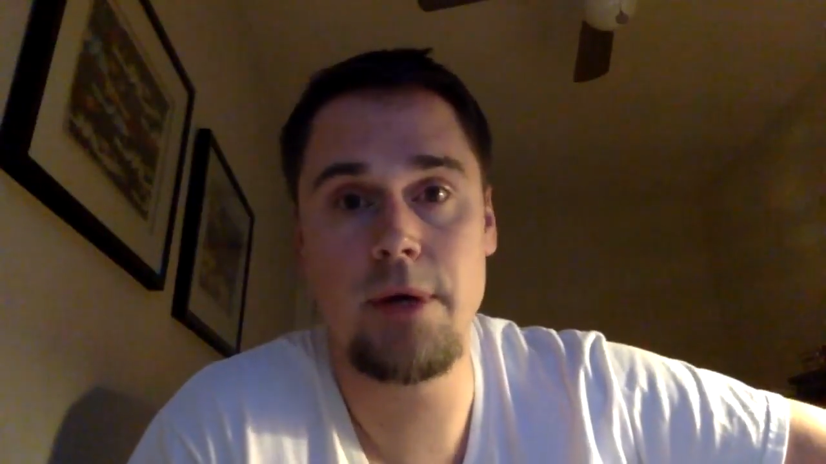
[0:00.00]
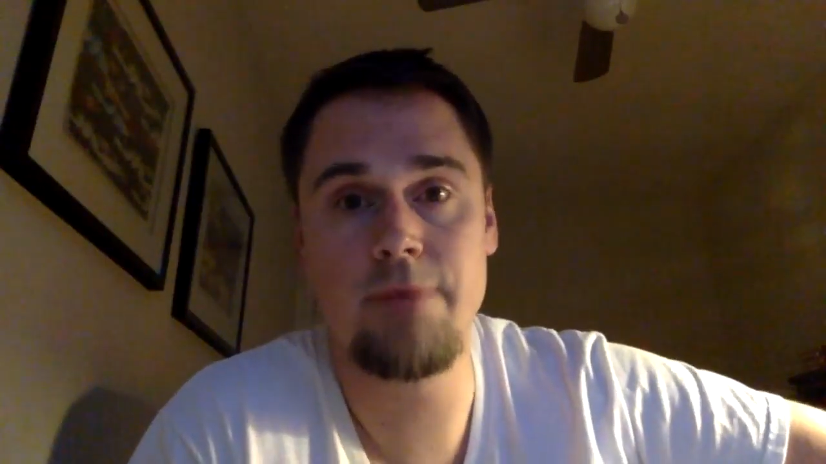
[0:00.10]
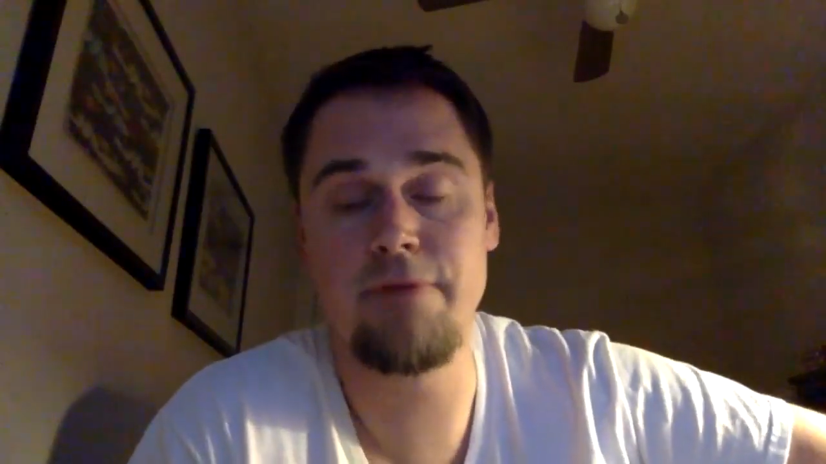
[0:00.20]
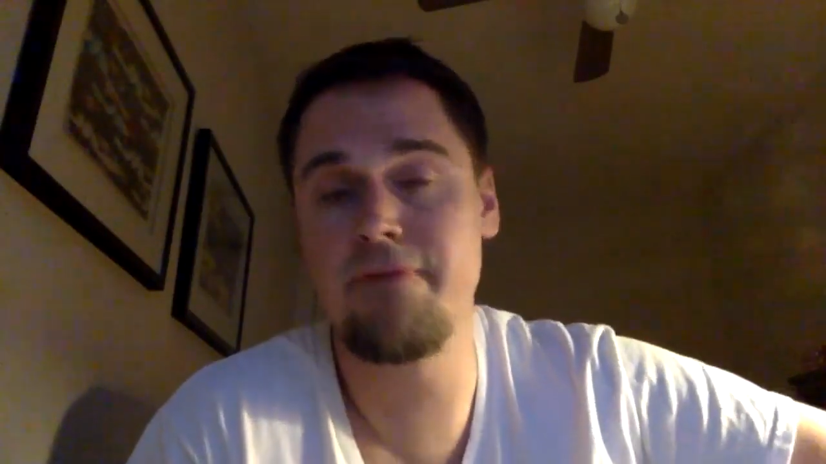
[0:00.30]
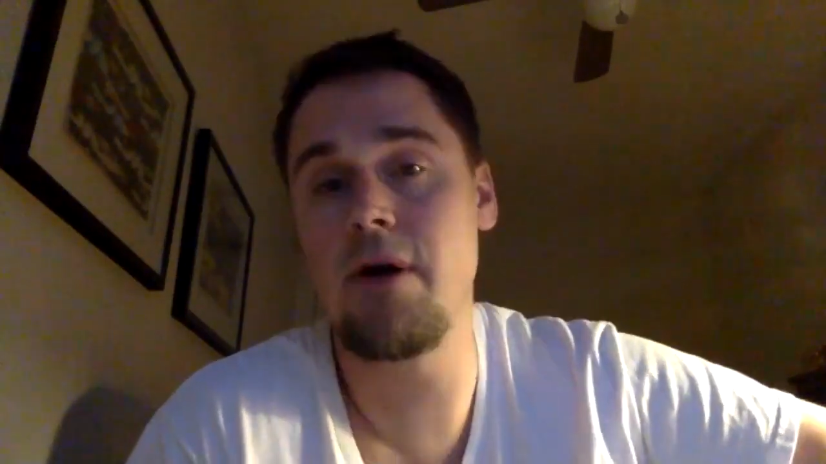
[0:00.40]

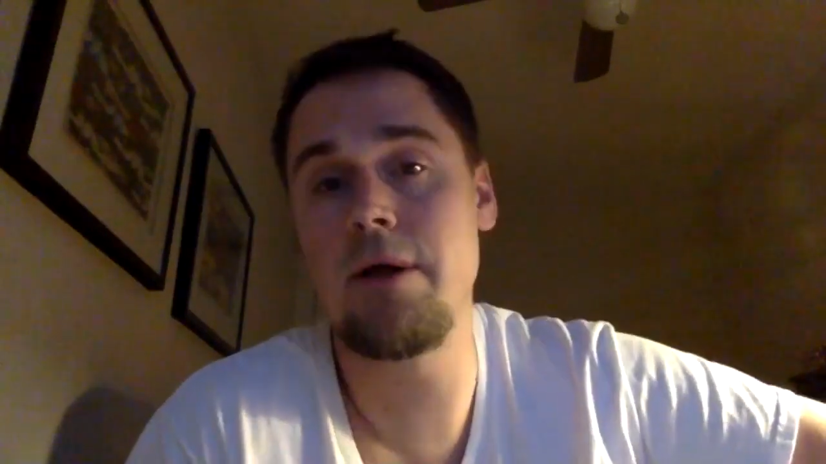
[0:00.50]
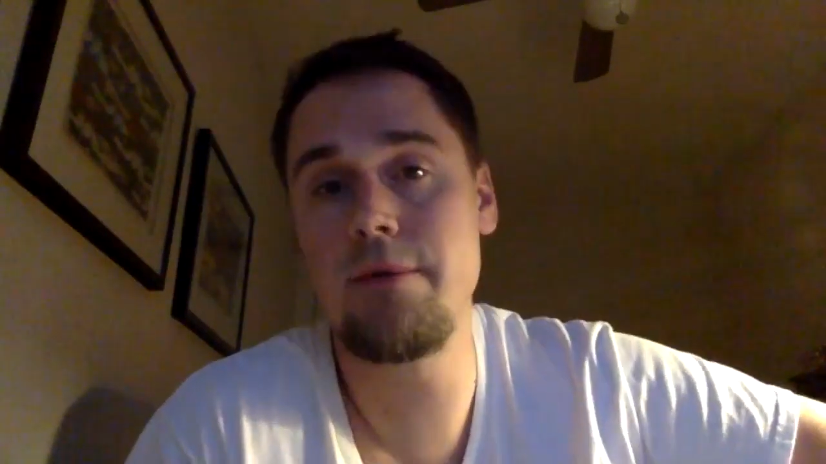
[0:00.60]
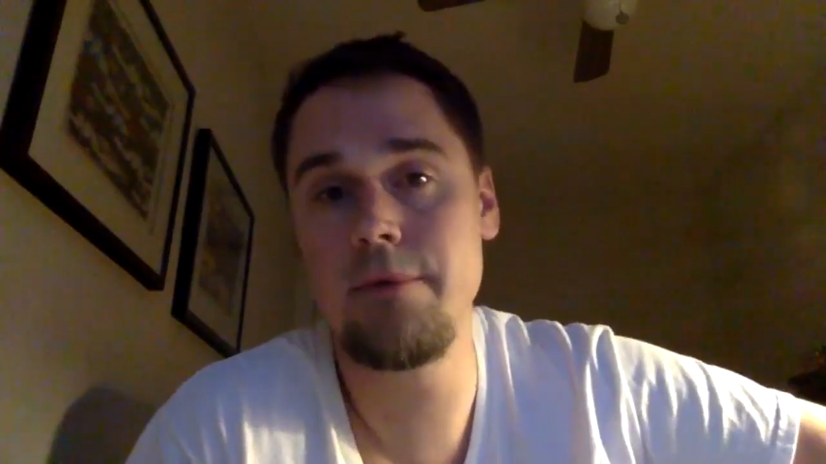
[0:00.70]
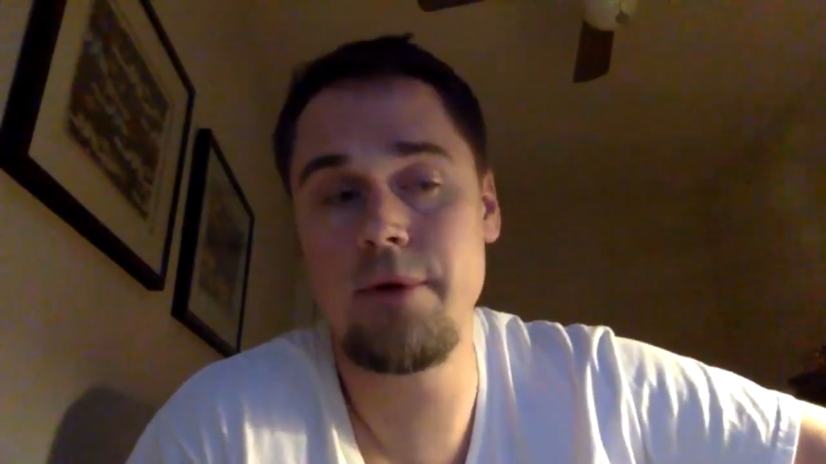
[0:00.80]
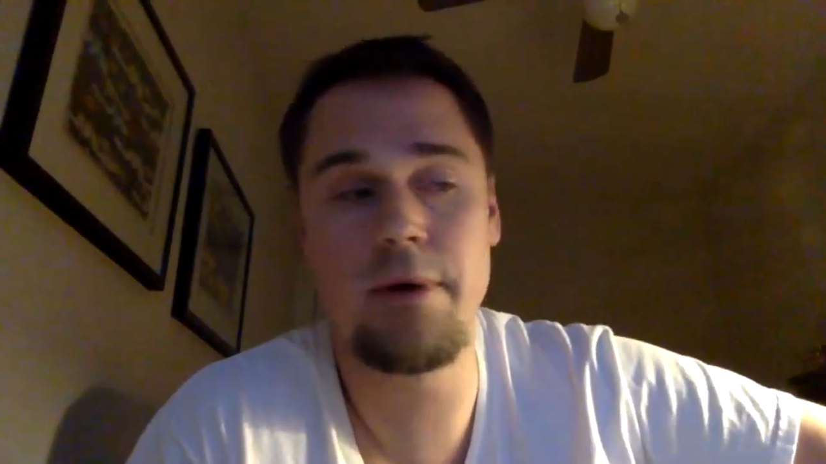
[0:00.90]
for
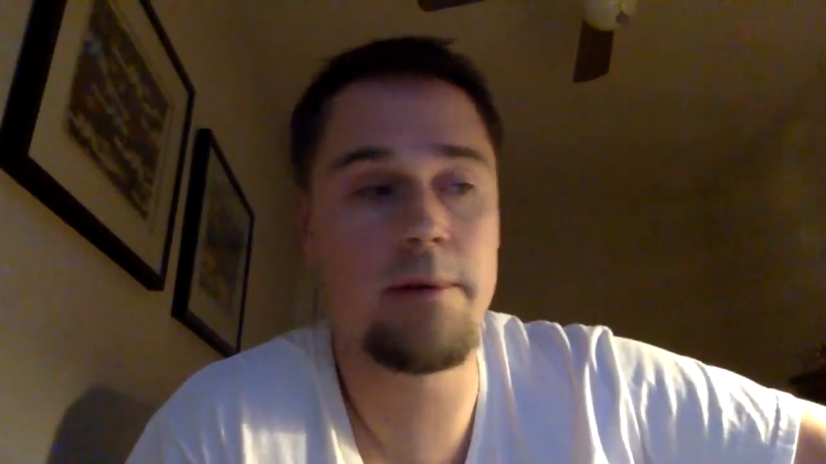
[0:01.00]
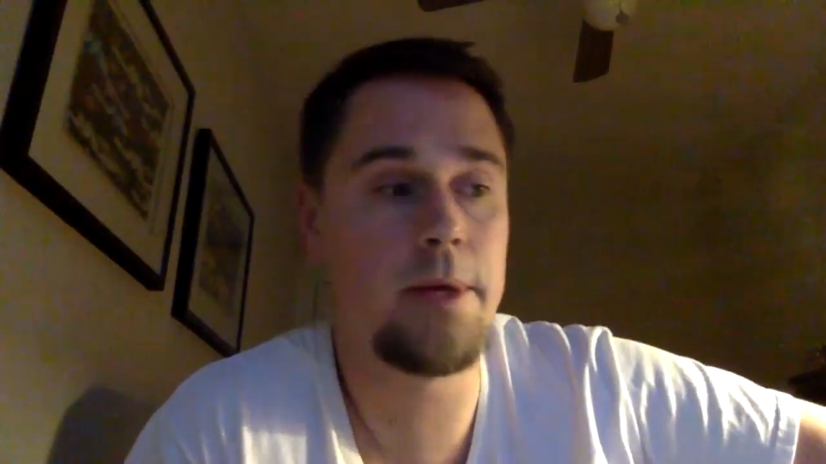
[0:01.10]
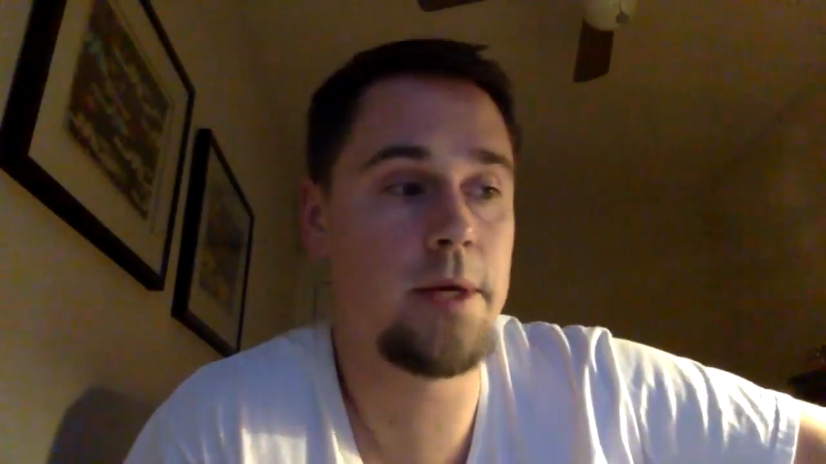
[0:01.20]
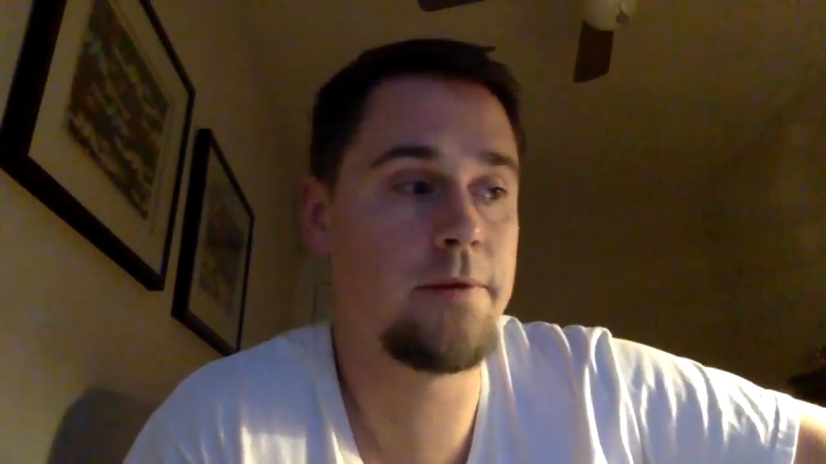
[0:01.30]
fun. You know what I mean?